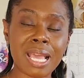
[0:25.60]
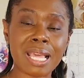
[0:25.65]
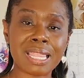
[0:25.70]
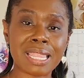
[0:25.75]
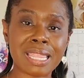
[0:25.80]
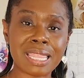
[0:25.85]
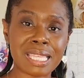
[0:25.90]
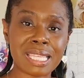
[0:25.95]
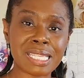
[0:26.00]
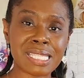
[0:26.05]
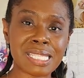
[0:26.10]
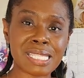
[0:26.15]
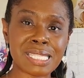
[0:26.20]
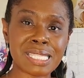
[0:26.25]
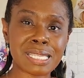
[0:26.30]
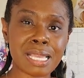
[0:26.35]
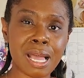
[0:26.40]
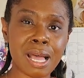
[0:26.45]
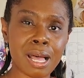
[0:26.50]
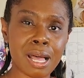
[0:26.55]

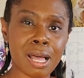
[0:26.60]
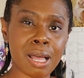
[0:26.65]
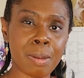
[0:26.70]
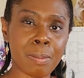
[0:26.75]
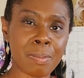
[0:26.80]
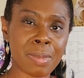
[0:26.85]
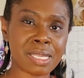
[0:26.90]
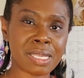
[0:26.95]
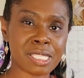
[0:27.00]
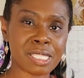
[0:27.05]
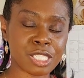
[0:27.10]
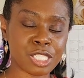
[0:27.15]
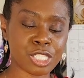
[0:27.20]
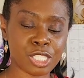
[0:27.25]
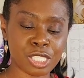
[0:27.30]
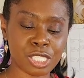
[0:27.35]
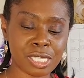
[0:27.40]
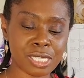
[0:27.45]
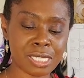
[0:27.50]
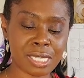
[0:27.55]
this
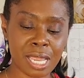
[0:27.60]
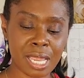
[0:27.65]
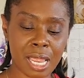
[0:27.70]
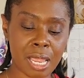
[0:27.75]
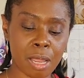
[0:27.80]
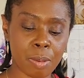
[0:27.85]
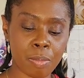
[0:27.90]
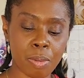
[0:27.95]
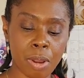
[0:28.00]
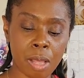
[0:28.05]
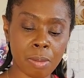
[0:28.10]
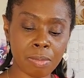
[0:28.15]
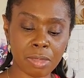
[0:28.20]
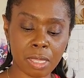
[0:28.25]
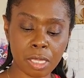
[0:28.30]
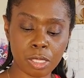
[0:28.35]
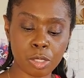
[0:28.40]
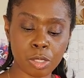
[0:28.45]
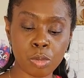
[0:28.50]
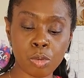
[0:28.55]
message today, a problem
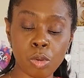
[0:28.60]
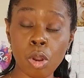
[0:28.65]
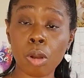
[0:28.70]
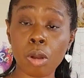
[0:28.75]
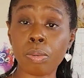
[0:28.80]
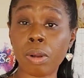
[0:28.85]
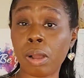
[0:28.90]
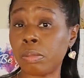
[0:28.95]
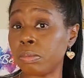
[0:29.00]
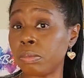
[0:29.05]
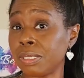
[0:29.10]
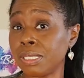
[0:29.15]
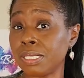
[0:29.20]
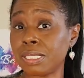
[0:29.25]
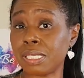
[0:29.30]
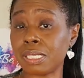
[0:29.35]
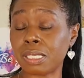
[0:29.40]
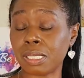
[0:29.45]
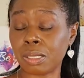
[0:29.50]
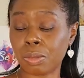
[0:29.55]
that you are probably
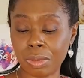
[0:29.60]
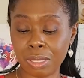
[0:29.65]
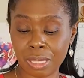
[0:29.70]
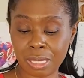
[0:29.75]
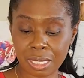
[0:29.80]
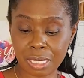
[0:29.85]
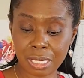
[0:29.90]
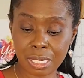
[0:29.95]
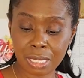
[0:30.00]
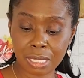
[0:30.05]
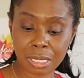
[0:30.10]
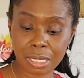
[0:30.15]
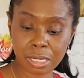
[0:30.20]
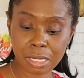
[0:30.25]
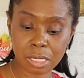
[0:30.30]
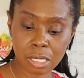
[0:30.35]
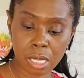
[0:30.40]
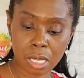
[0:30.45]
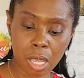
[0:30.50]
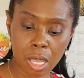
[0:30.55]
dealing with
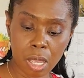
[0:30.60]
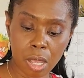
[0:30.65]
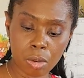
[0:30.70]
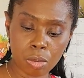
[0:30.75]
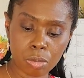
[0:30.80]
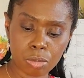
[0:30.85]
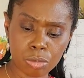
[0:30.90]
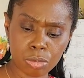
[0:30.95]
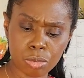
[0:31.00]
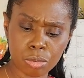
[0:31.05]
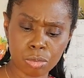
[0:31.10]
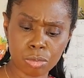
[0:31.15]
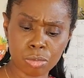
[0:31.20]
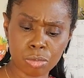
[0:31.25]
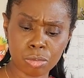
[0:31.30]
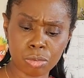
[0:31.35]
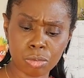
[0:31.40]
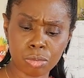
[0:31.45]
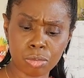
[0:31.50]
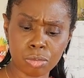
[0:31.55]
is,
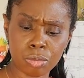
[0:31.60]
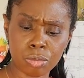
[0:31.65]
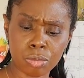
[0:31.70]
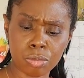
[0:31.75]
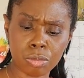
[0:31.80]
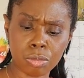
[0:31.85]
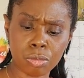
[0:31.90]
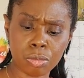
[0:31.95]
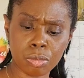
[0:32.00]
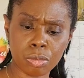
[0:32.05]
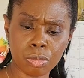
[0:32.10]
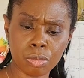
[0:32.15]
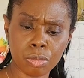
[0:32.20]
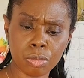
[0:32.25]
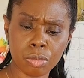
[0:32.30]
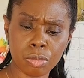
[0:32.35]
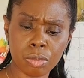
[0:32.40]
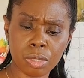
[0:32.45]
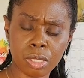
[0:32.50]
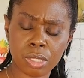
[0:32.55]
ooh,
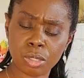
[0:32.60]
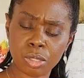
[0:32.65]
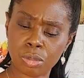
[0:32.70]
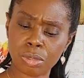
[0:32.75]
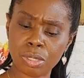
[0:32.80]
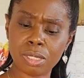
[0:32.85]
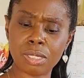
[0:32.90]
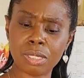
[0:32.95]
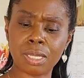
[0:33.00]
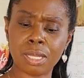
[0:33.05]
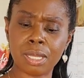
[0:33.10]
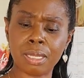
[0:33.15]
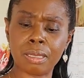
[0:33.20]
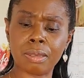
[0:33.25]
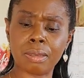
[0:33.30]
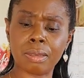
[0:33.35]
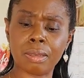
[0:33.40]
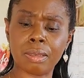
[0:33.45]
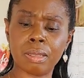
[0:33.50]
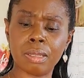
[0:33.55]

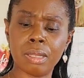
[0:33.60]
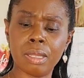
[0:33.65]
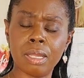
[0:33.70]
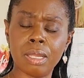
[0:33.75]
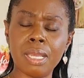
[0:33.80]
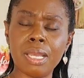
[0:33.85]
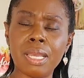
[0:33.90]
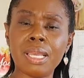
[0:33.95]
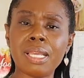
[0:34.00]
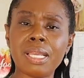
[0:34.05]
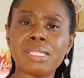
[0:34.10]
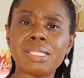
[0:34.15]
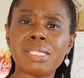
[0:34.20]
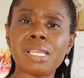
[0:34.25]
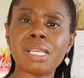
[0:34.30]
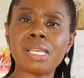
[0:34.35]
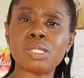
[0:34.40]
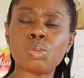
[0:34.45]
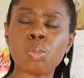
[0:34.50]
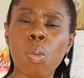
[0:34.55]
interesting. It
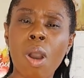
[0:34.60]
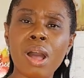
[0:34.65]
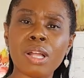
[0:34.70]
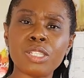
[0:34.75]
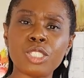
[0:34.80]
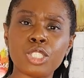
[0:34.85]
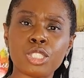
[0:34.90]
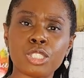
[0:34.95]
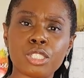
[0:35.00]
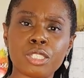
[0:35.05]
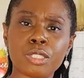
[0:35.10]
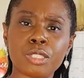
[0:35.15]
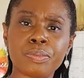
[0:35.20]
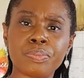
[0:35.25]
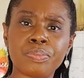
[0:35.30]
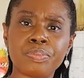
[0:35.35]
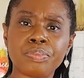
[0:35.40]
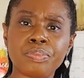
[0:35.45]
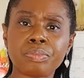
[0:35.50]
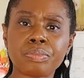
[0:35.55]
says, Watcher,
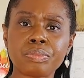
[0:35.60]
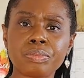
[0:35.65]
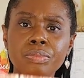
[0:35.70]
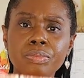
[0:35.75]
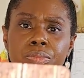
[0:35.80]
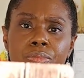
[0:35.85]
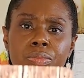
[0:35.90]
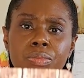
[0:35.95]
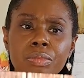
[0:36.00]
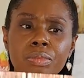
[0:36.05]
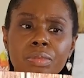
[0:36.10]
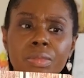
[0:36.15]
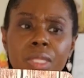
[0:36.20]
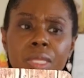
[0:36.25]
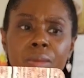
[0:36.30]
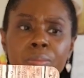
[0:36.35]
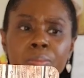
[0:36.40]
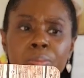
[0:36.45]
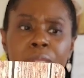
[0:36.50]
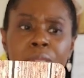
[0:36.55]

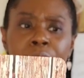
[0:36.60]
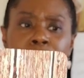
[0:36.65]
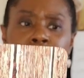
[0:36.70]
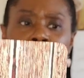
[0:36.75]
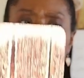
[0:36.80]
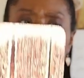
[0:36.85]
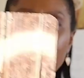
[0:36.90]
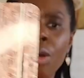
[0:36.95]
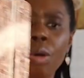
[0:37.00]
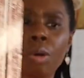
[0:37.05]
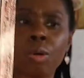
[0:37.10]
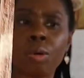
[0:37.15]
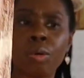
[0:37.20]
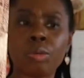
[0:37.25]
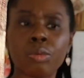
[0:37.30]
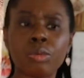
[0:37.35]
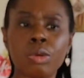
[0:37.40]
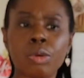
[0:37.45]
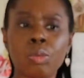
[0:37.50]
be your own